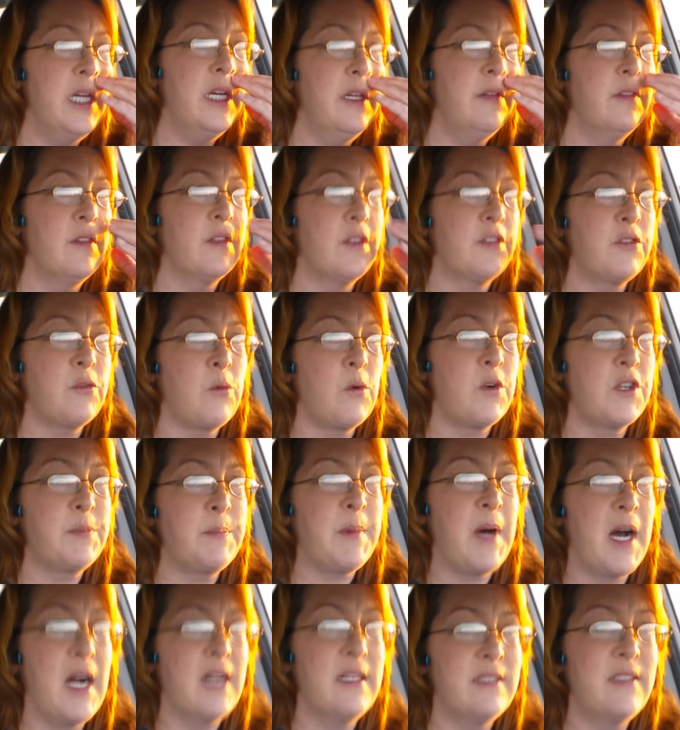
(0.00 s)
hitting the sore
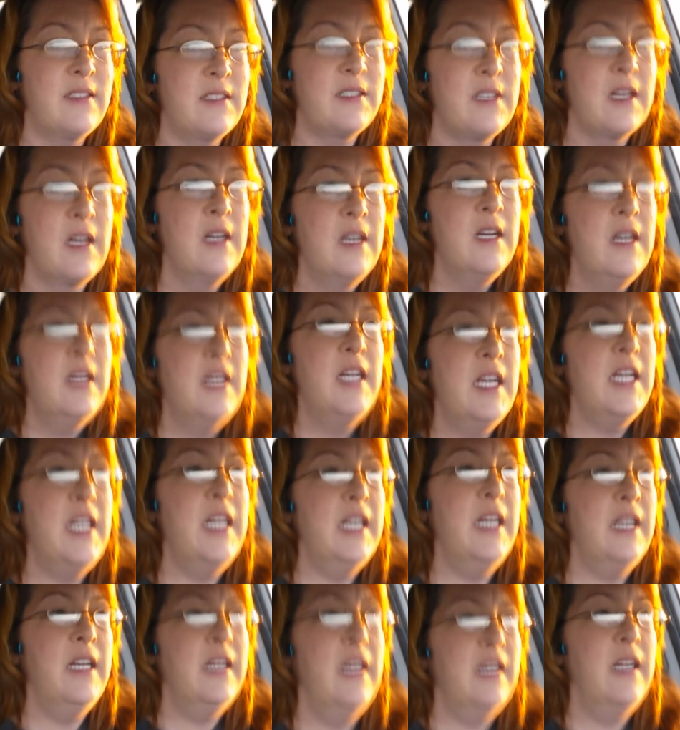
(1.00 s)
spots,
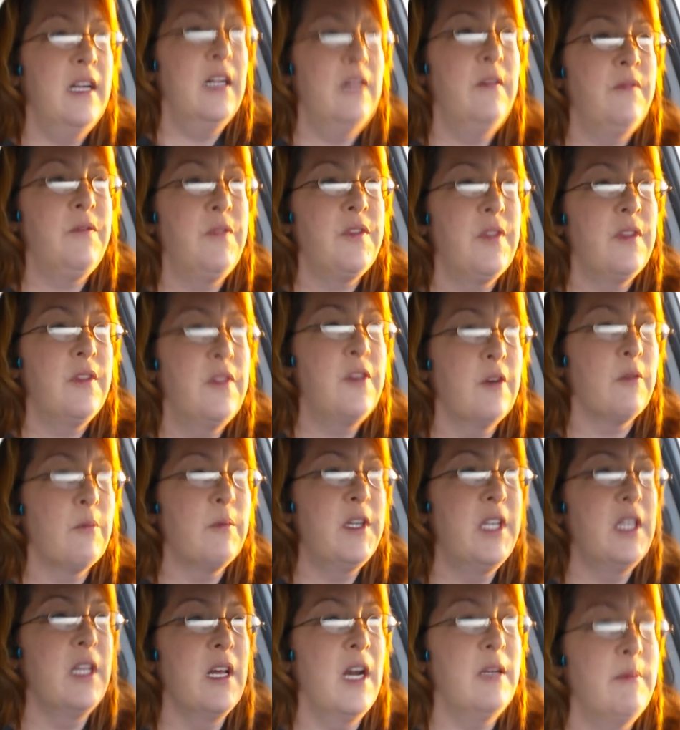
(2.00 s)
and the
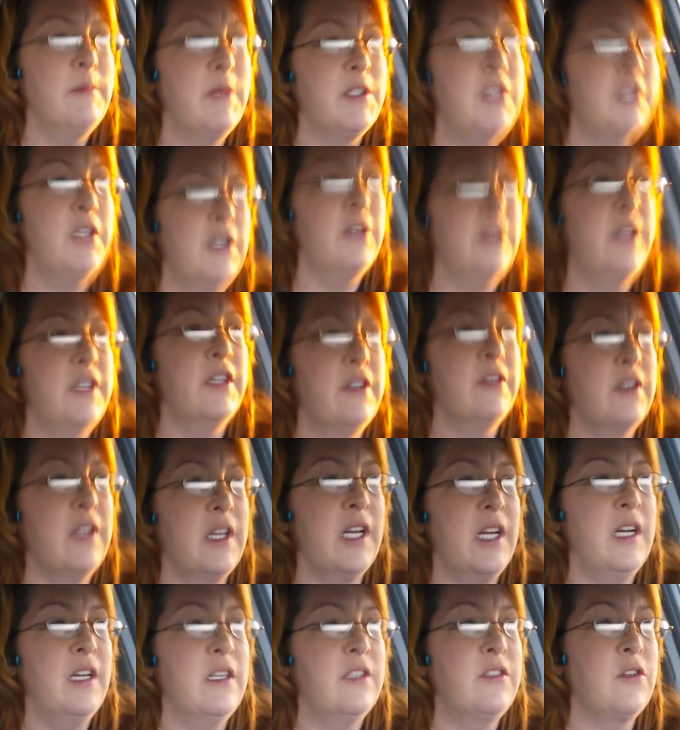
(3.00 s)
Reline material,
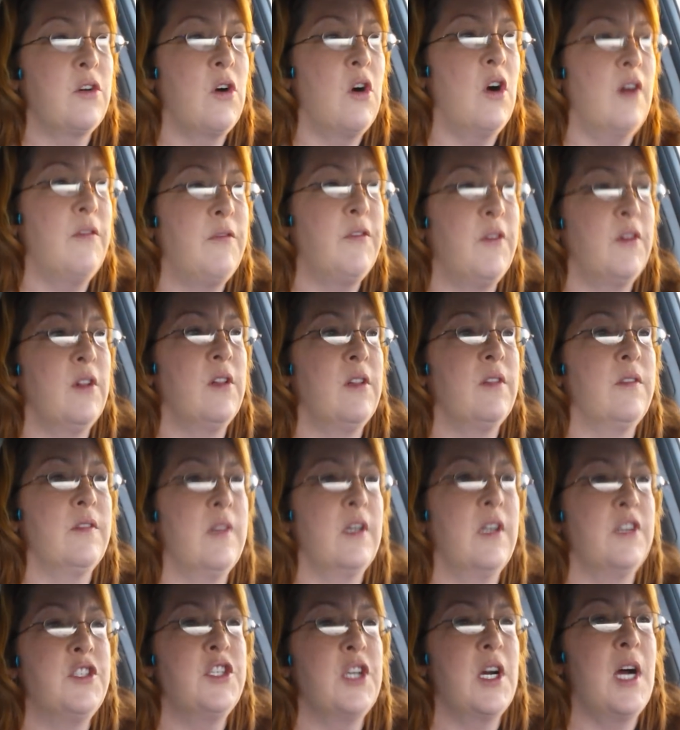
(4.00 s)
as awful
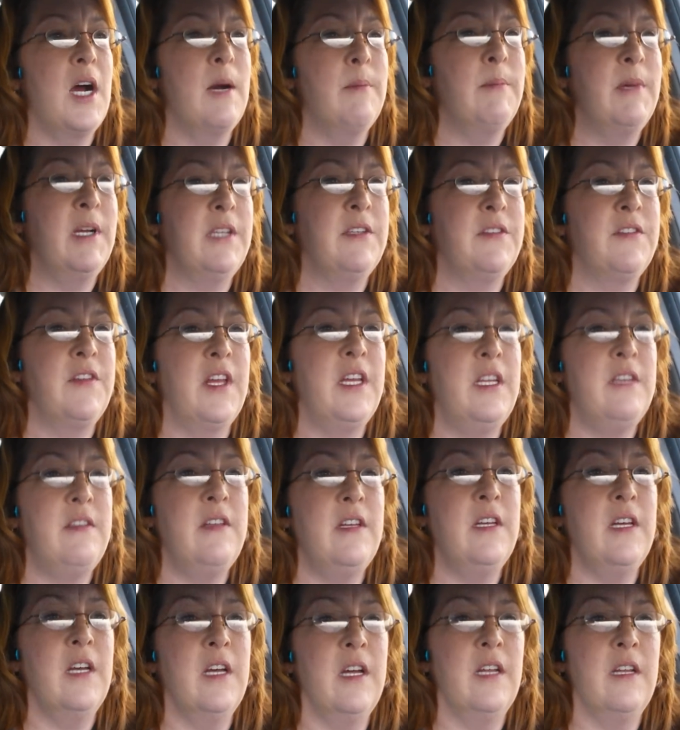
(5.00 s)
a job as they
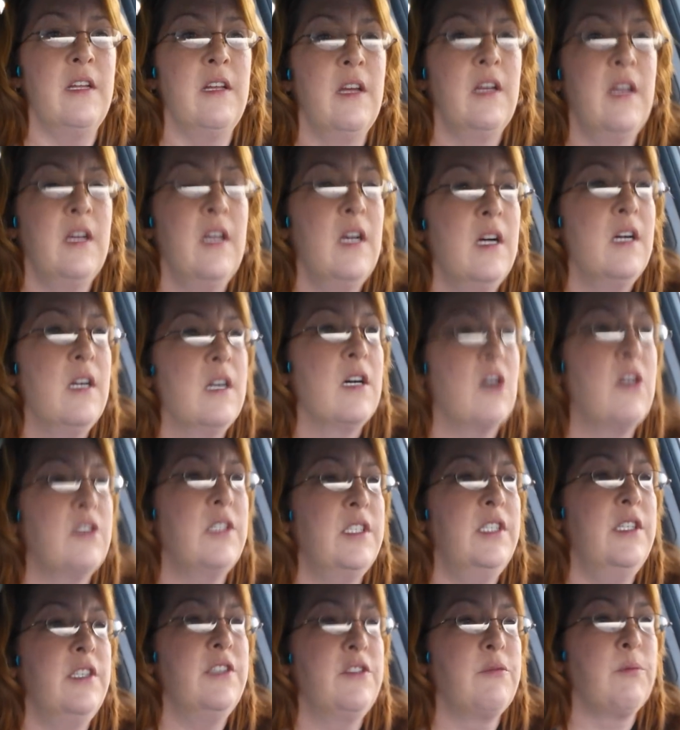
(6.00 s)
did,
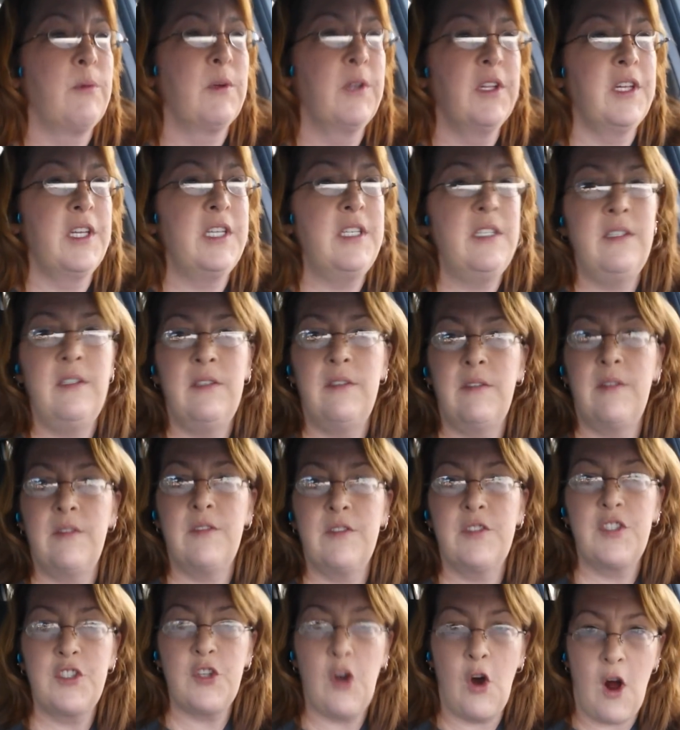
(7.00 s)
is really
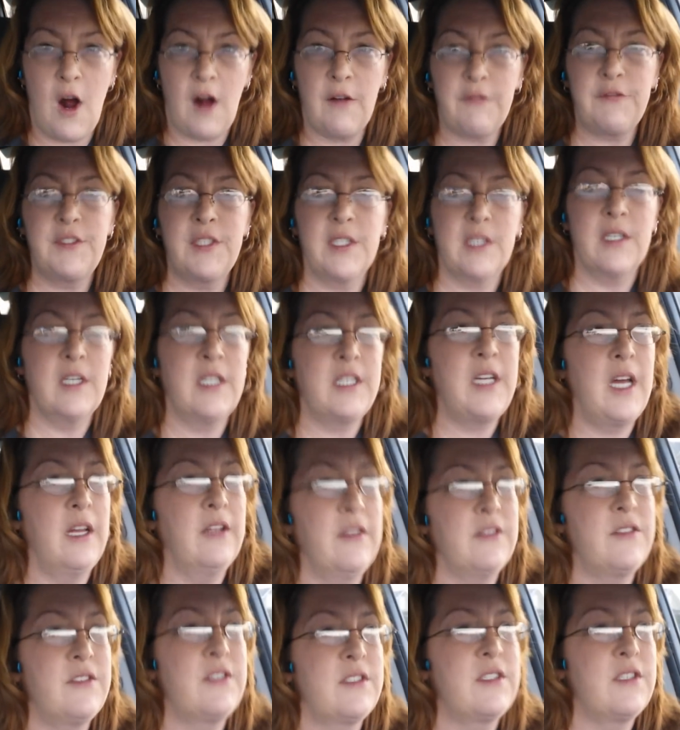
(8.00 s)
soft
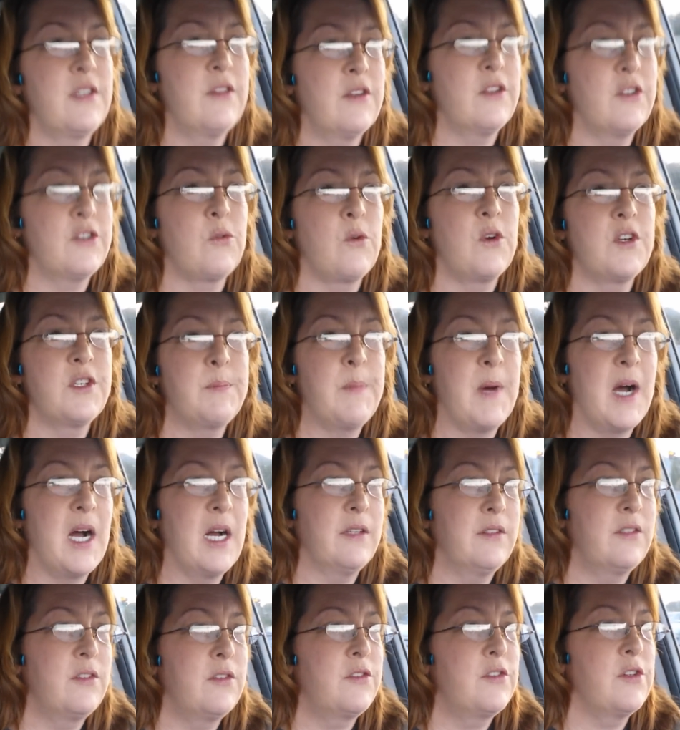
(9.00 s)
against the sore
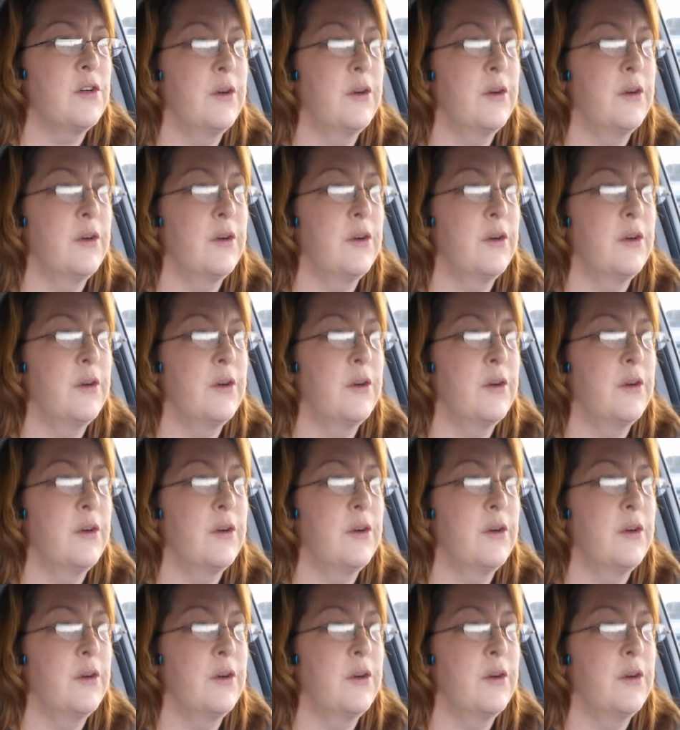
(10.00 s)
spots.